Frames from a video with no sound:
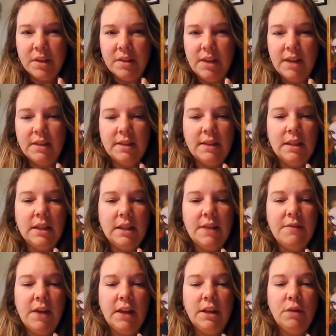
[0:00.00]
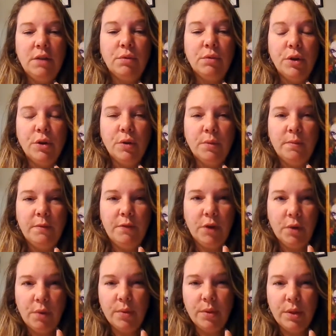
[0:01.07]
that doesn't leave any room for
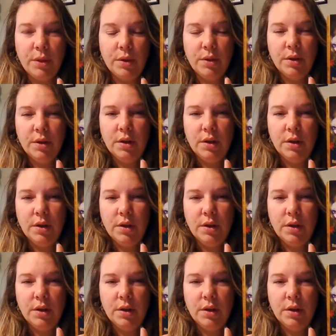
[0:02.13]
growth.